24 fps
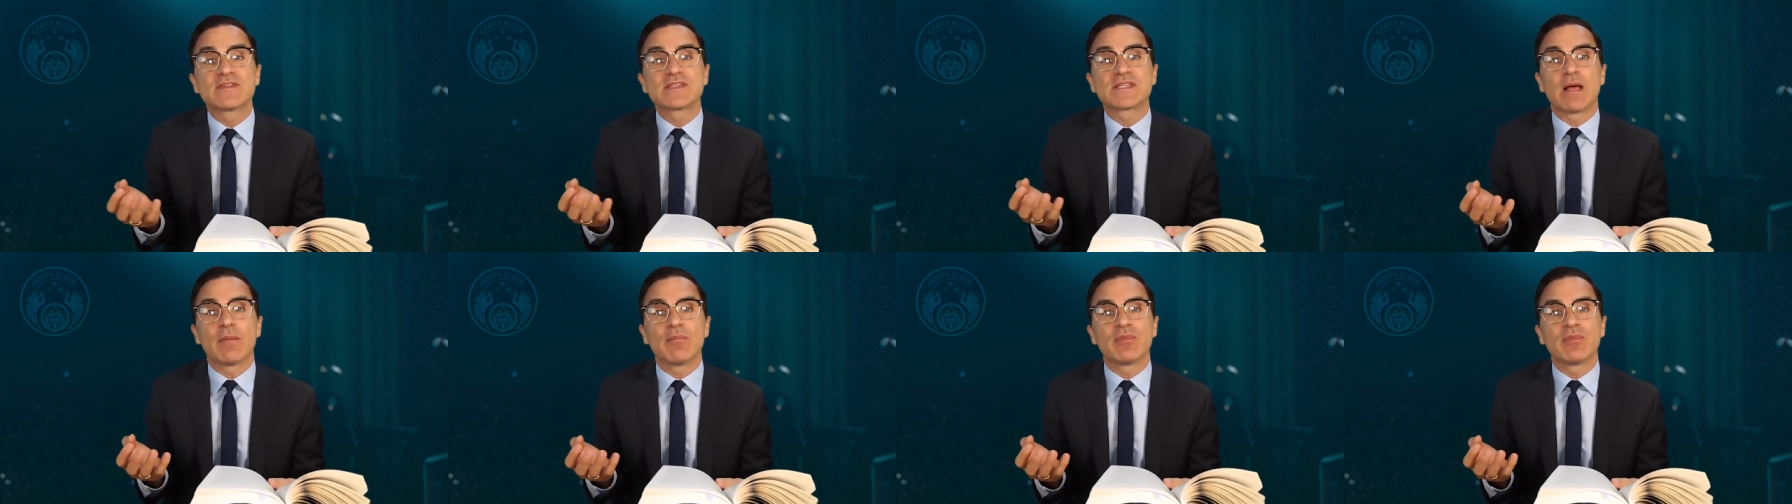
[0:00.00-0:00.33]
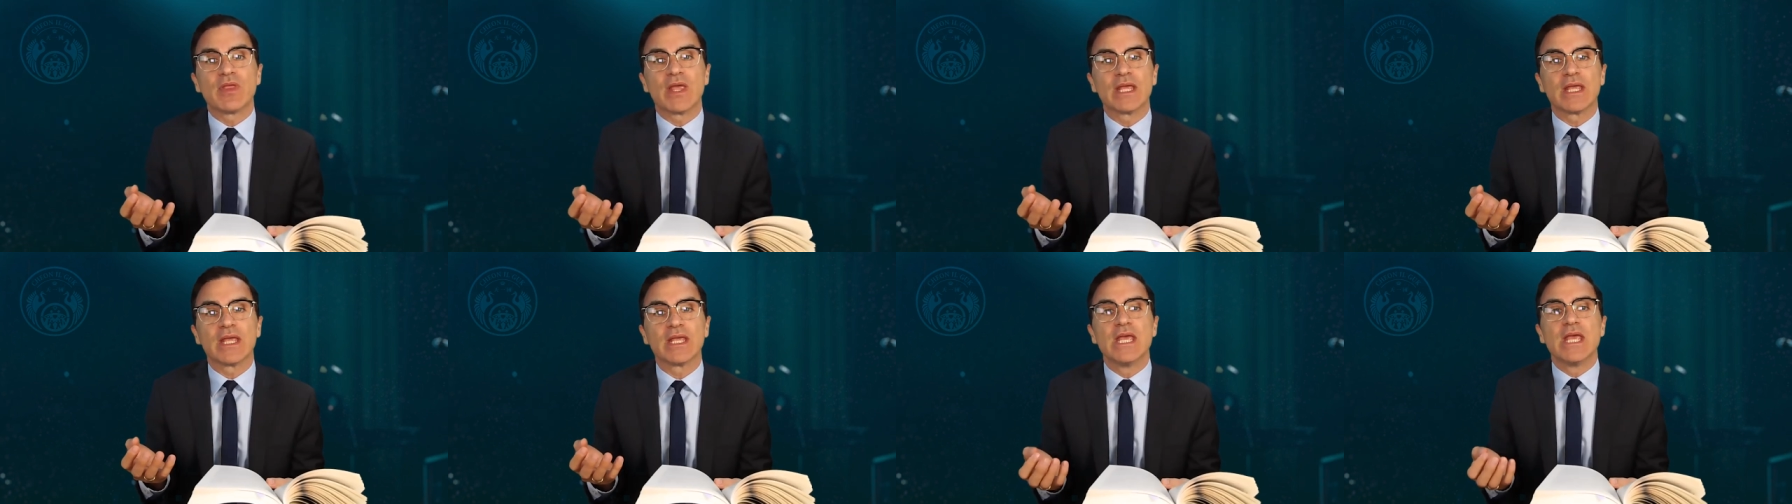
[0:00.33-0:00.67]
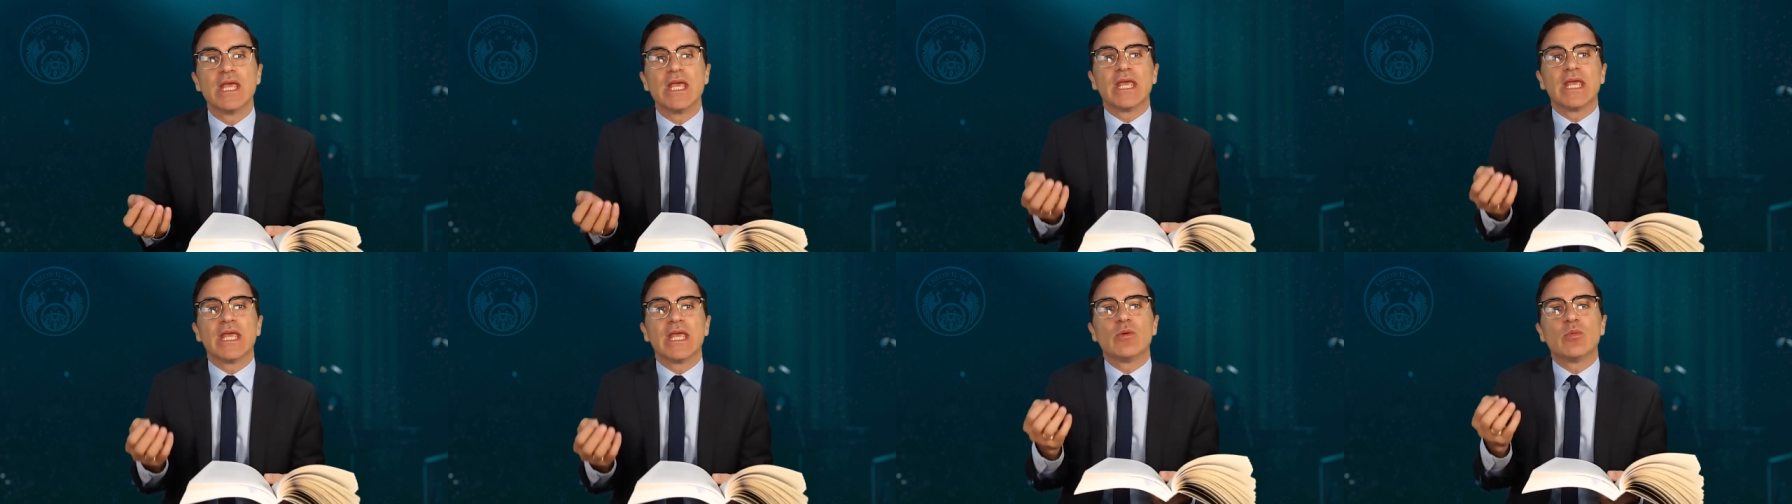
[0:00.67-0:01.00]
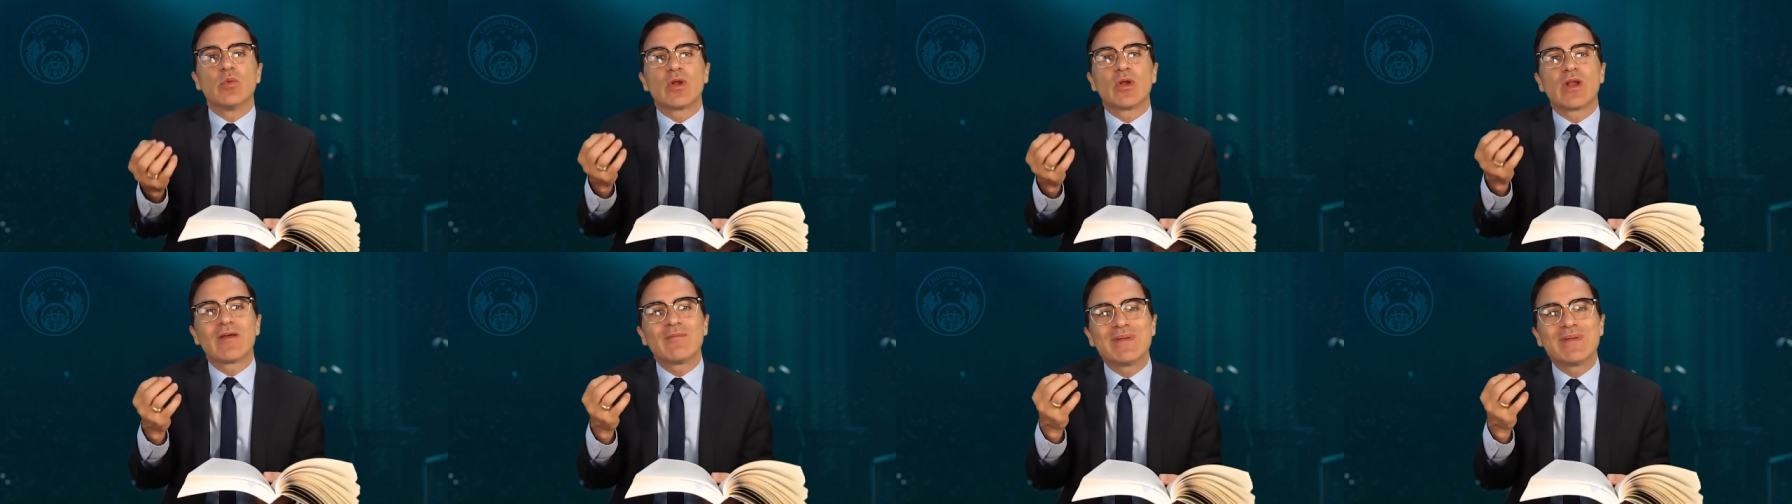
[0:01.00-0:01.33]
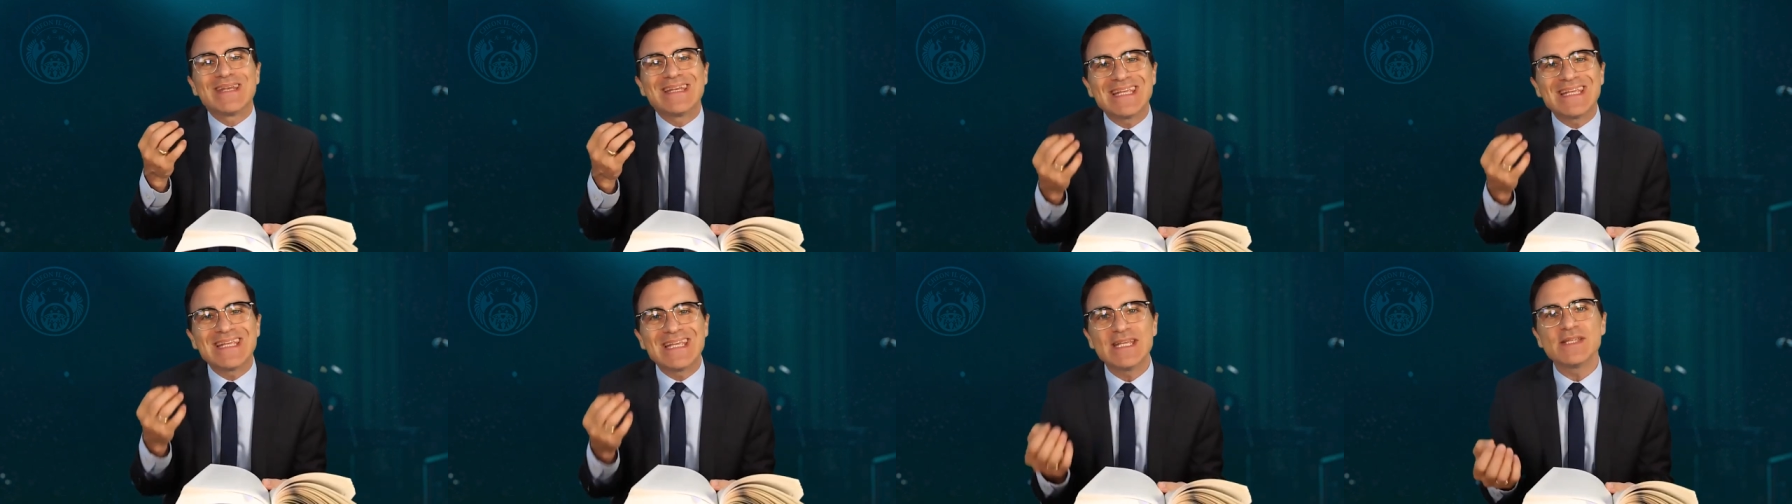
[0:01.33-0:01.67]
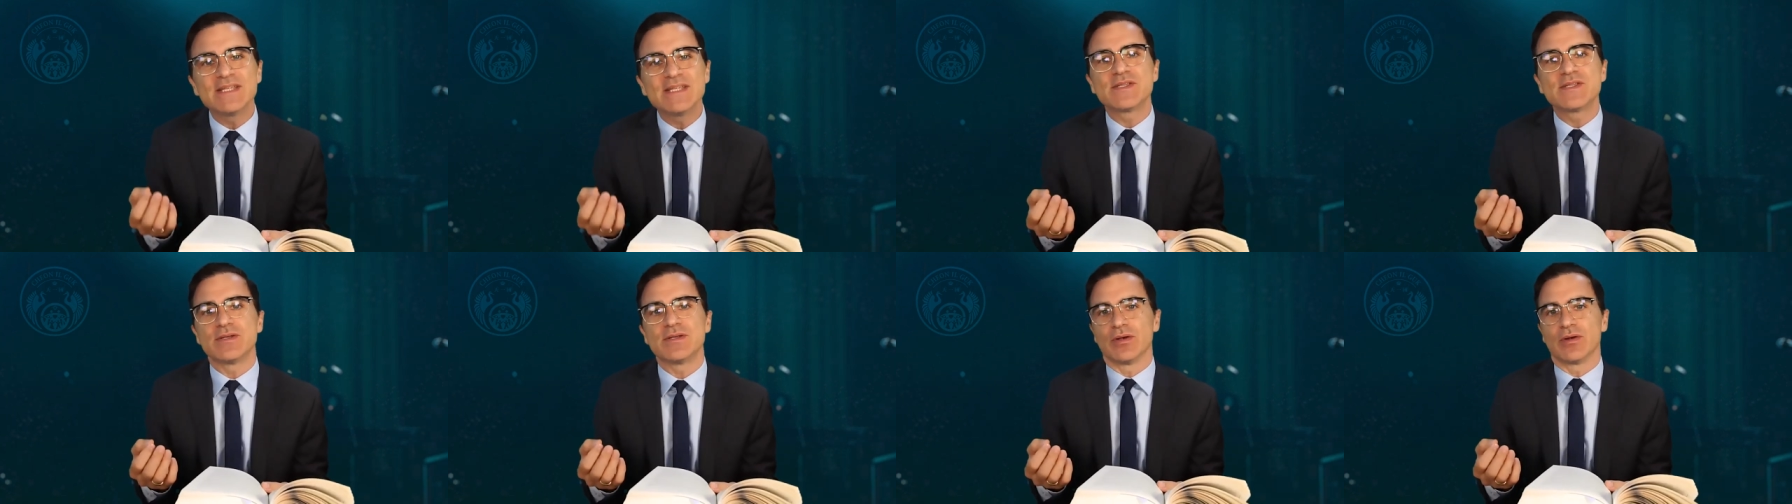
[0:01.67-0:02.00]
something, it would have been
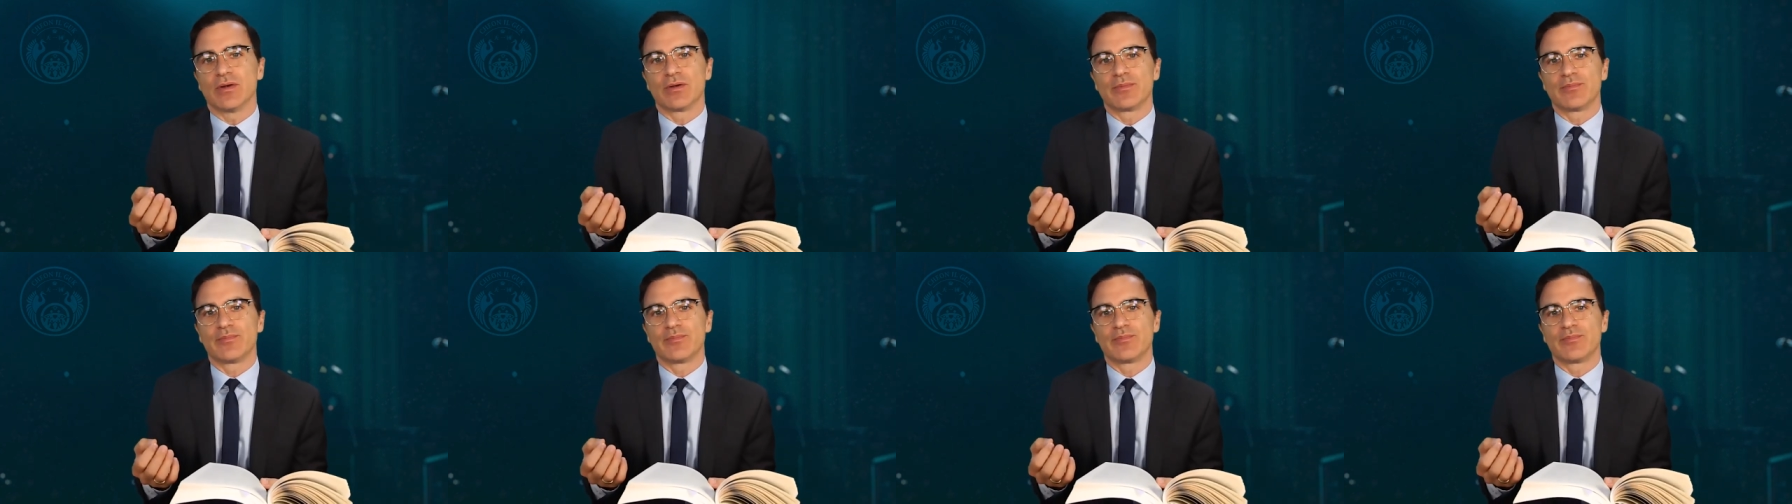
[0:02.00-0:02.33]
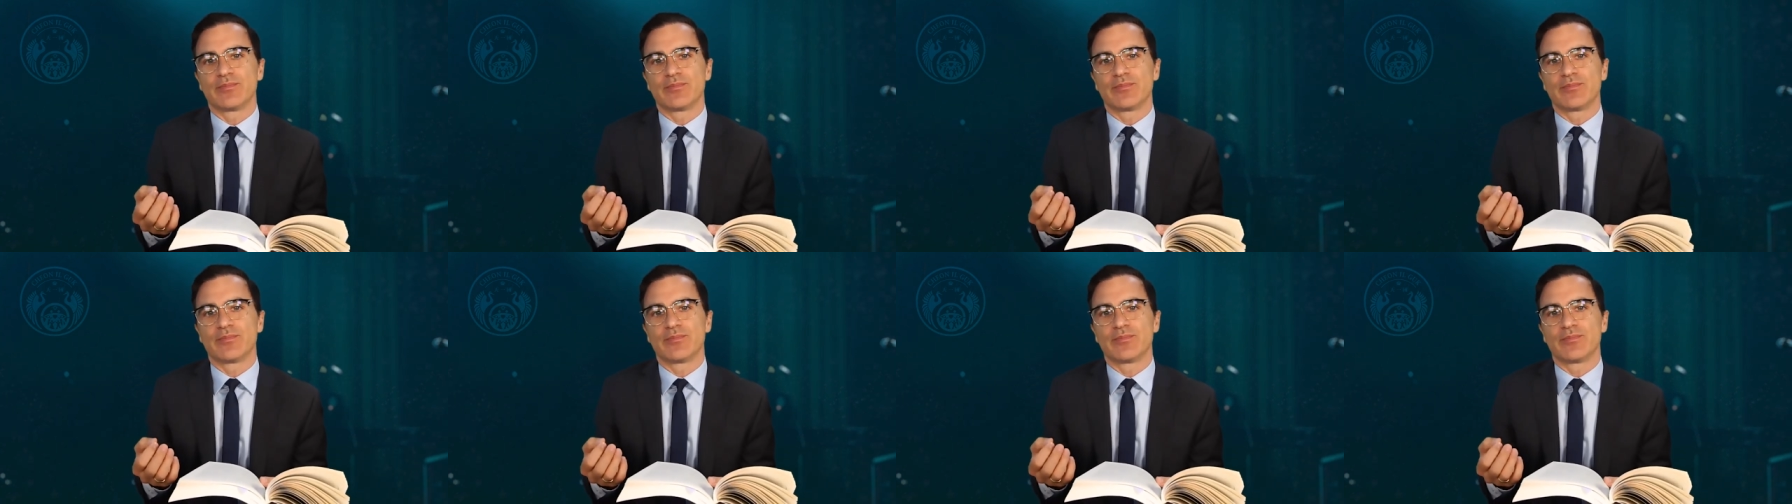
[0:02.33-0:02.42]
easier.